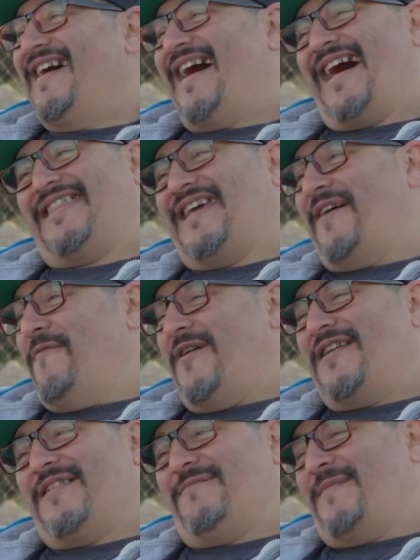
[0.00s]
I think
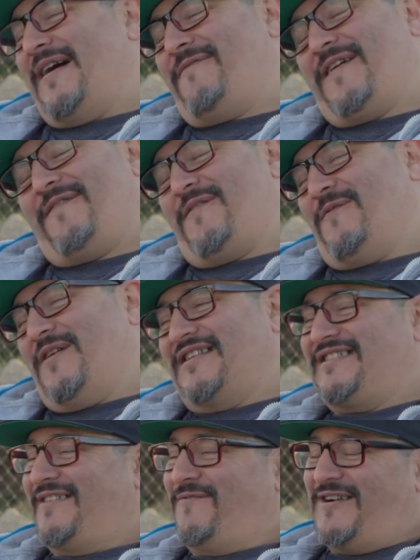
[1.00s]
one of my favorite
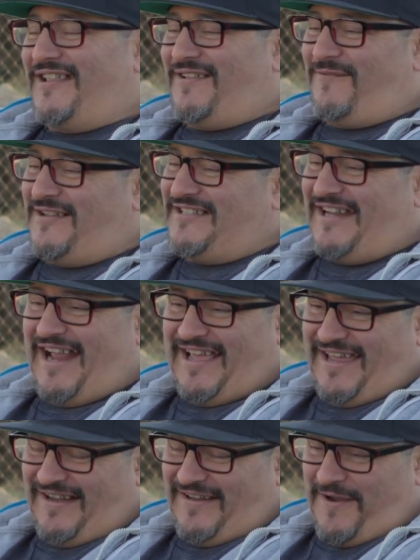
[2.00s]
ones, and one of the ones that I
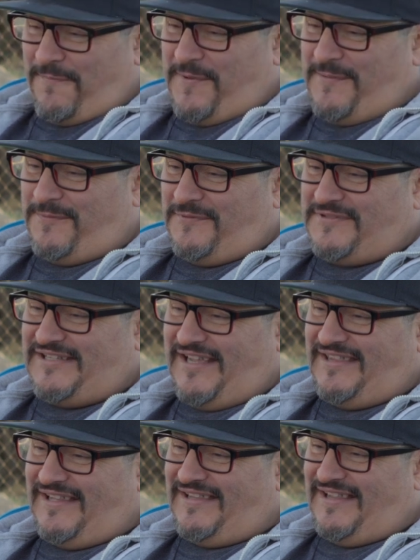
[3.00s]
get a lot of people
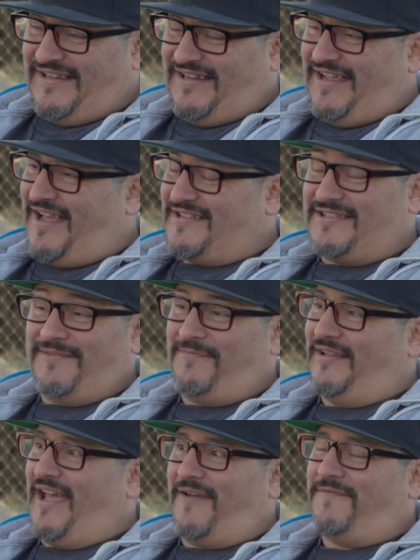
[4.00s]
saying that it has them
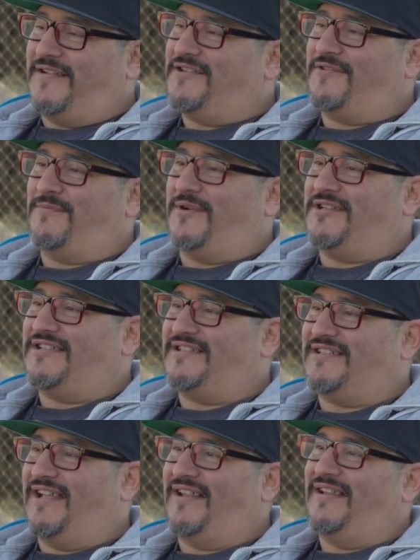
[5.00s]
laughing so much,
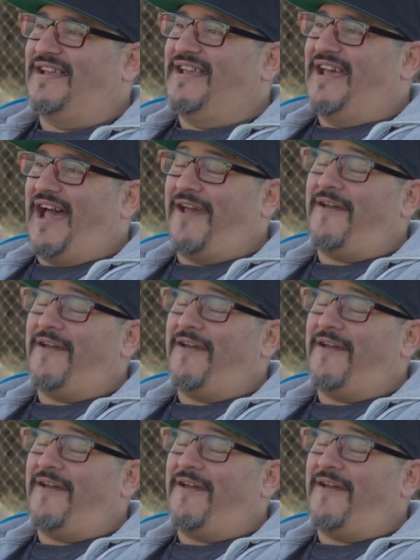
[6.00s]
is that I